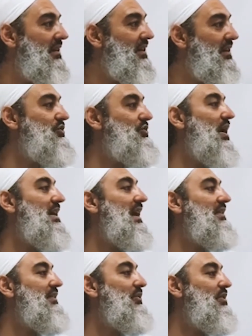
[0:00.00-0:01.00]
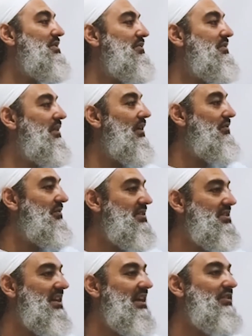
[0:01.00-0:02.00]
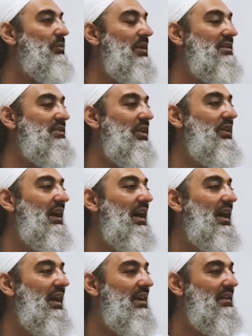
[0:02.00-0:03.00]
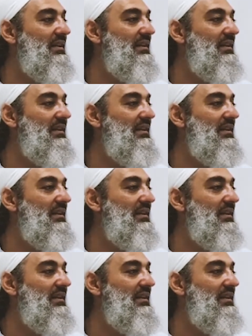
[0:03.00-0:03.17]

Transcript: can drown out the noise of the sound of one's own heart.